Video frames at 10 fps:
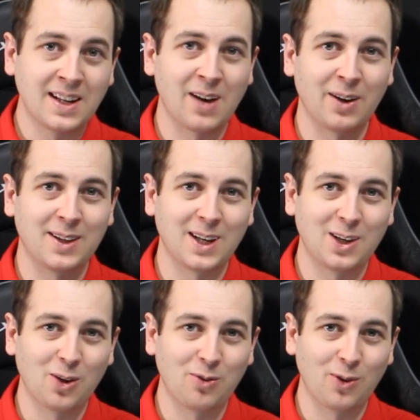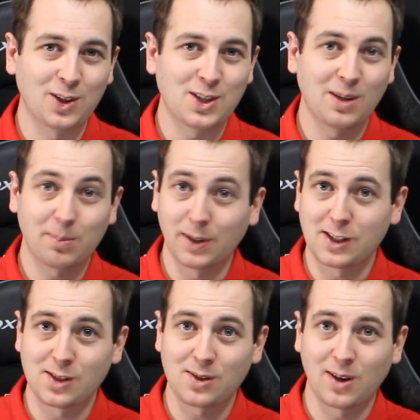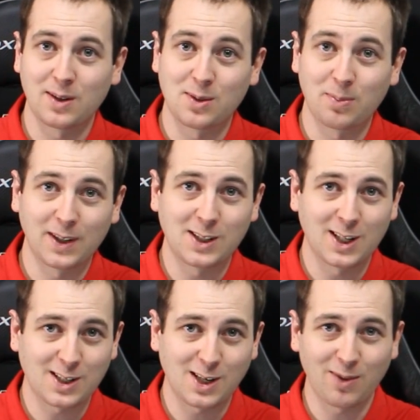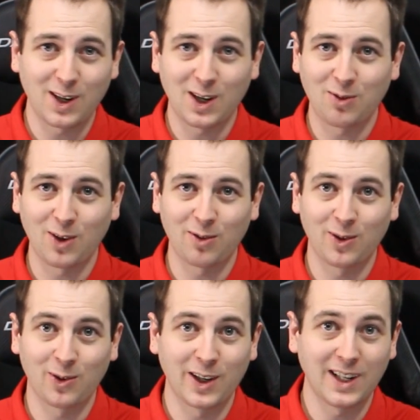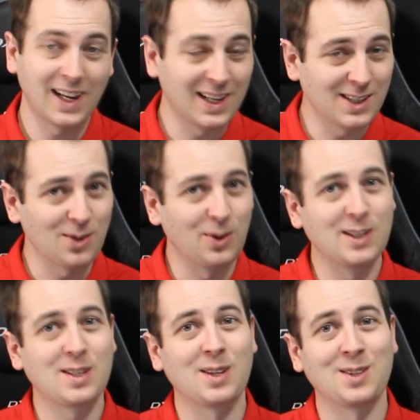Now I thank you all for watching. Please subscribe to Playtech TV if you haven't already, and as always,